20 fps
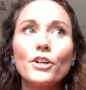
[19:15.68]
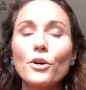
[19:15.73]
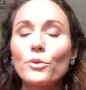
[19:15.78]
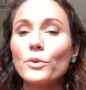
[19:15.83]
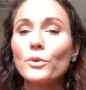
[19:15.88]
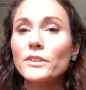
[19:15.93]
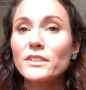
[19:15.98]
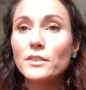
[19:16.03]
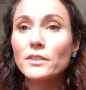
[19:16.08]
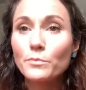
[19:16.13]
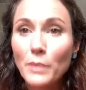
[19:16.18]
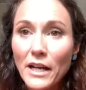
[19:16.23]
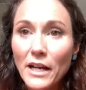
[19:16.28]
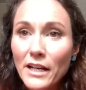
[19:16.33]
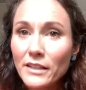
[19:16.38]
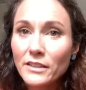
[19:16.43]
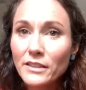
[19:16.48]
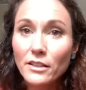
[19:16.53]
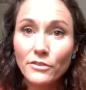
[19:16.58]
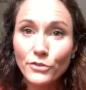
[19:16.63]

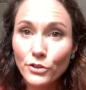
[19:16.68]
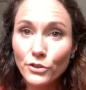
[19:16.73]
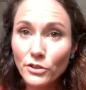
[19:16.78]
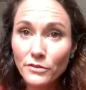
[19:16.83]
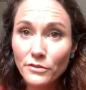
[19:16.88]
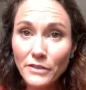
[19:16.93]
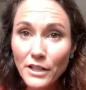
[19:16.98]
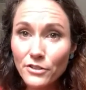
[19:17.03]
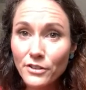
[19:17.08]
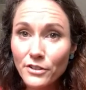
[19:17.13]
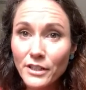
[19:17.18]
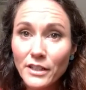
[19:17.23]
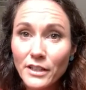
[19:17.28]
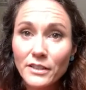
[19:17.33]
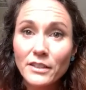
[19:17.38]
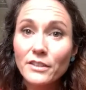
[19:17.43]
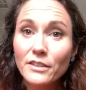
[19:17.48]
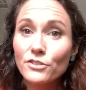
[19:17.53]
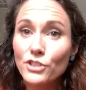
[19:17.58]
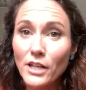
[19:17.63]
spend, if you're a veteran,
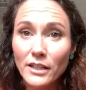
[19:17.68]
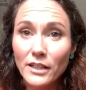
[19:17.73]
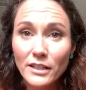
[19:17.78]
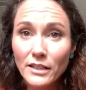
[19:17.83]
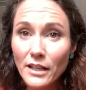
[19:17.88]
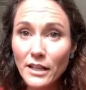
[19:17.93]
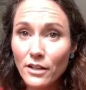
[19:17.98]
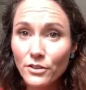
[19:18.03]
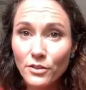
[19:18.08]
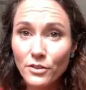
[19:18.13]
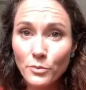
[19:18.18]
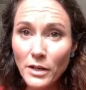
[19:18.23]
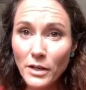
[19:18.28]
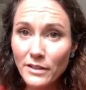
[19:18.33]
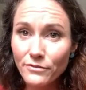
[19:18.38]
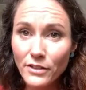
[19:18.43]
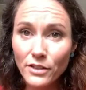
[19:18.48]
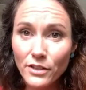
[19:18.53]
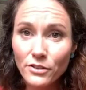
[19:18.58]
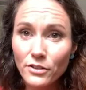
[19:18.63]
checking out the White
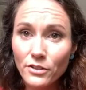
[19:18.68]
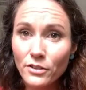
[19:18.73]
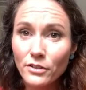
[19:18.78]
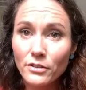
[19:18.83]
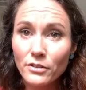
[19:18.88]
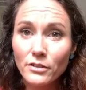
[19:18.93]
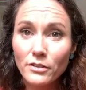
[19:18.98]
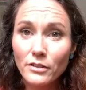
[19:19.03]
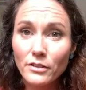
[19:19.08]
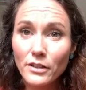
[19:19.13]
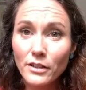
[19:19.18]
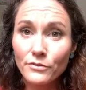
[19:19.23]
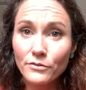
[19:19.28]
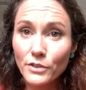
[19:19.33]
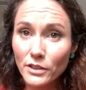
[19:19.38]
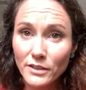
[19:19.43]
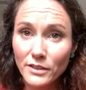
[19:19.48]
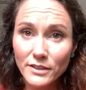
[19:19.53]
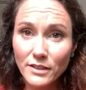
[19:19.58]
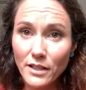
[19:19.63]
Feather
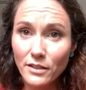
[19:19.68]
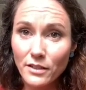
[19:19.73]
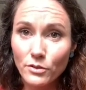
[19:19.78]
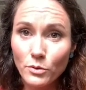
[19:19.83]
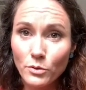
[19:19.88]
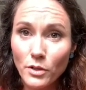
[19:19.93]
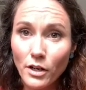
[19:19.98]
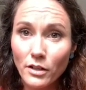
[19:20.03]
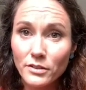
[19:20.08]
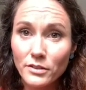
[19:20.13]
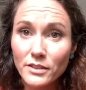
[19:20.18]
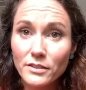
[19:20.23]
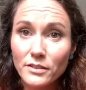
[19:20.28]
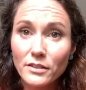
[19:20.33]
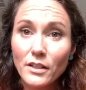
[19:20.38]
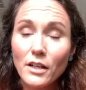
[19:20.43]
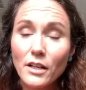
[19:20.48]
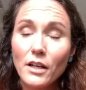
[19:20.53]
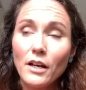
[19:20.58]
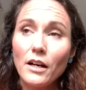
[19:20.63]
real estate course,
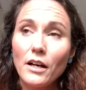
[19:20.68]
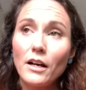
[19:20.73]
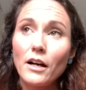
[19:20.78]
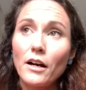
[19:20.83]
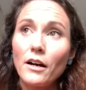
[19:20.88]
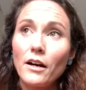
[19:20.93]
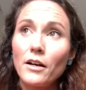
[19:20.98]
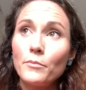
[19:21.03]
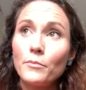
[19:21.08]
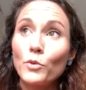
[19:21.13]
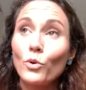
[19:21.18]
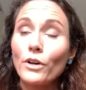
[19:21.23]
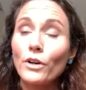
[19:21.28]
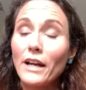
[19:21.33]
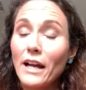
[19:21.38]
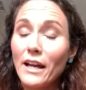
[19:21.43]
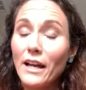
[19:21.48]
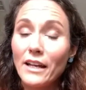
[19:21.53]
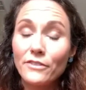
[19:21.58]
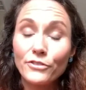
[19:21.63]
or
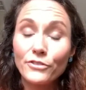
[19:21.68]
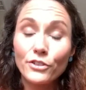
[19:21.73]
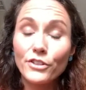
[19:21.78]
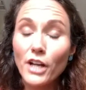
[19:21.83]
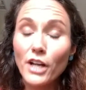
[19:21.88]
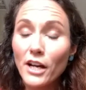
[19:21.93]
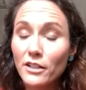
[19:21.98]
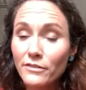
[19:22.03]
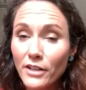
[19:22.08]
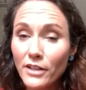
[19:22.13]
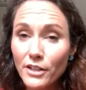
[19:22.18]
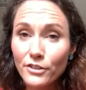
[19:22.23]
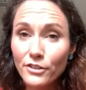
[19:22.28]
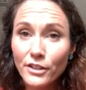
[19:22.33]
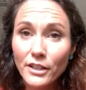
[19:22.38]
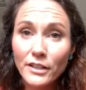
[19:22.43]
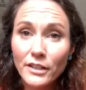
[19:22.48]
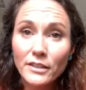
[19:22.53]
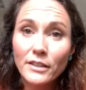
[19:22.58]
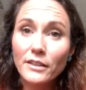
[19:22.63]
if you're not a
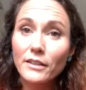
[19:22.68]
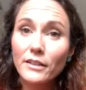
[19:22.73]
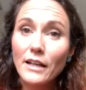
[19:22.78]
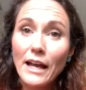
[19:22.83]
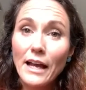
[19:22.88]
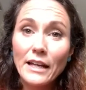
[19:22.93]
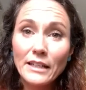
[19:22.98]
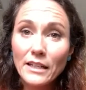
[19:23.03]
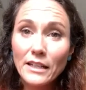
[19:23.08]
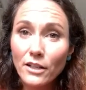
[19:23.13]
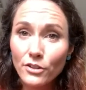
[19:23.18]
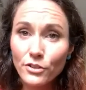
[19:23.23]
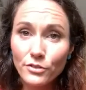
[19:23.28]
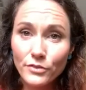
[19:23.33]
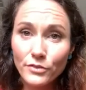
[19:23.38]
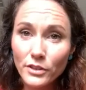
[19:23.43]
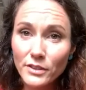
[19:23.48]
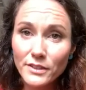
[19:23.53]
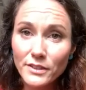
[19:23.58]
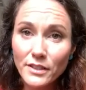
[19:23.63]
veteran, any other
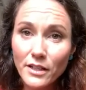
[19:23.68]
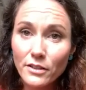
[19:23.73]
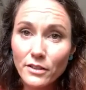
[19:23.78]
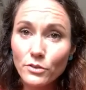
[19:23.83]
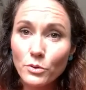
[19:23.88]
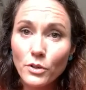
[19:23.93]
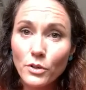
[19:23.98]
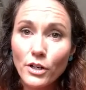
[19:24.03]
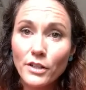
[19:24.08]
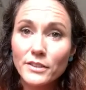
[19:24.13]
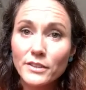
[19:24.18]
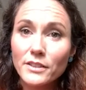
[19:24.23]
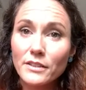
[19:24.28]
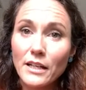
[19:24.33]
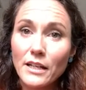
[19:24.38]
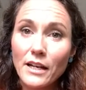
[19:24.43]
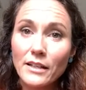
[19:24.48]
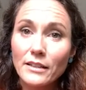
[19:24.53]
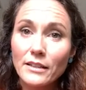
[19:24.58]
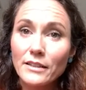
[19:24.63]
real estate course
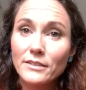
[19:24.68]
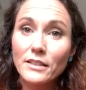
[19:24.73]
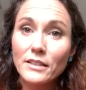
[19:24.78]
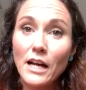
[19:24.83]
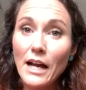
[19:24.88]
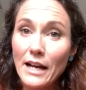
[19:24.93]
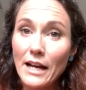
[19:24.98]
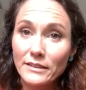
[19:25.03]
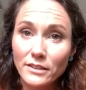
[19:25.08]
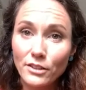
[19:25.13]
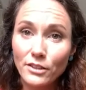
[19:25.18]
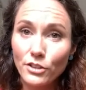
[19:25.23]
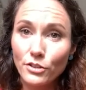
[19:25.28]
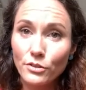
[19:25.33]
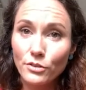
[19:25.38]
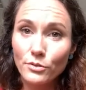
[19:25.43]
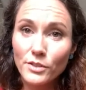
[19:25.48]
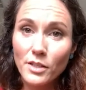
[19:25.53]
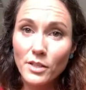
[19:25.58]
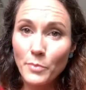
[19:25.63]
that is not asking
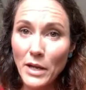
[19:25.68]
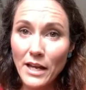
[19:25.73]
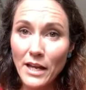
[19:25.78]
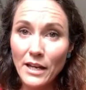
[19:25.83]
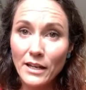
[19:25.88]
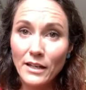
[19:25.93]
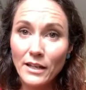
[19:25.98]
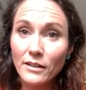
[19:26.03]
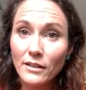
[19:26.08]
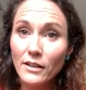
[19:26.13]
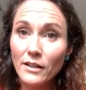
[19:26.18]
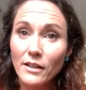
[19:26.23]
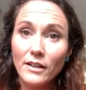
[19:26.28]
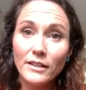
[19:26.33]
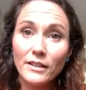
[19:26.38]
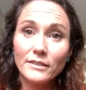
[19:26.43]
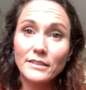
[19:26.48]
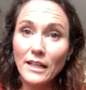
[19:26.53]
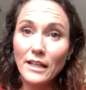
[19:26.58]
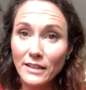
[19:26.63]
you to pay
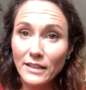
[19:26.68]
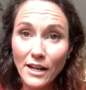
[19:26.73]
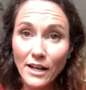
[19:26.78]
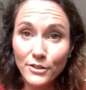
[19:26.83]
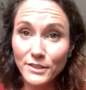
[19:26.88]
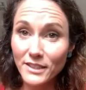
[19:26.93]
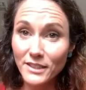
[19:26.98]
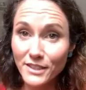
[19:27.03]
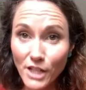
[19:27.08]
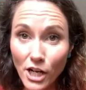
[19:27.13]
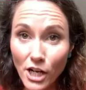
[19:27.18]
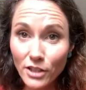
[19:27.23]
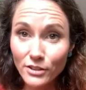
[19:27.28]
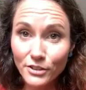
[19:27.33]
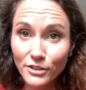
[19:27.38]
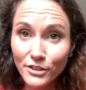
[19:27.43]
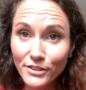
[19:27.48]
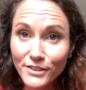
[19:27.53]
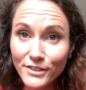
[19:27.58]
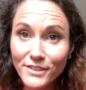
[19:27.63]

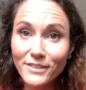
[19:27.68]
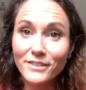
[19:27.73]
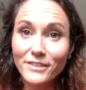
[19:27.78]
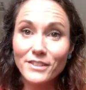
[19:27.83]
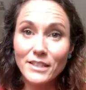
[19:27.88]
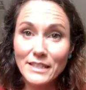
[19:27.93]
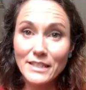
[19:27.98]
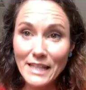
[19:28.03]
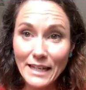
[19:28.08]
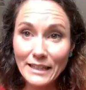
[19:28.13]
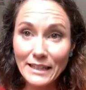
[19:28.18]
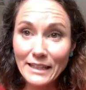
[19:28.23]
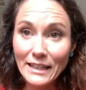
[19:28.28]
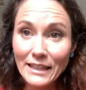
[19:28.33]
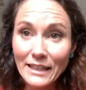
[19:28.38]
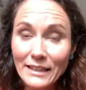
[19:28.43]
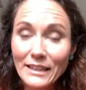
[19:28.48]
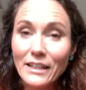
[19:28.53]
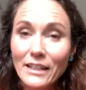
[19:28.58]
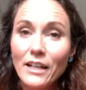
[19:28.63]
$10,000 to take
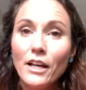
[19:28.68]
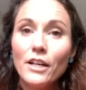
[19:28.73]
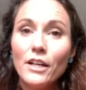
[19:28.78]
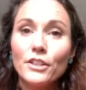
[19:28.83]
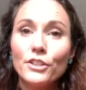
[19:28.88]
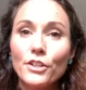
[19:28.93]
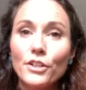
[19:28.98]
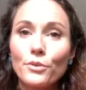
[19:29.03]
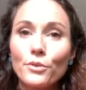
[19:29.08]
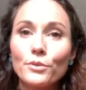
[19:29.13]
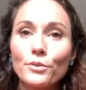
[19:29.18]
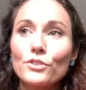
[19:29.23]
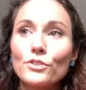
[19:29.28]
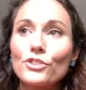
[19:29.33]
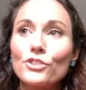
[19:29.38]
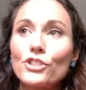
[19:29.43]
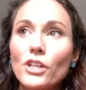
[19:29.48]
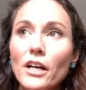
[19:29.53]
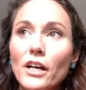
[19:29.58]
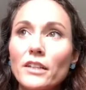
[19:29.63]
it.
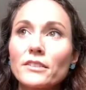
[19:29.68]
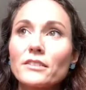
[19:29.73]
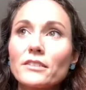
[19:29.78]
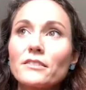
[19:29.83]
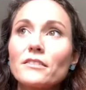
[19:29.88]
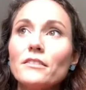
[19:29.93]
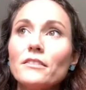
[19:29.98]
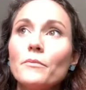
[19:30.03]
Just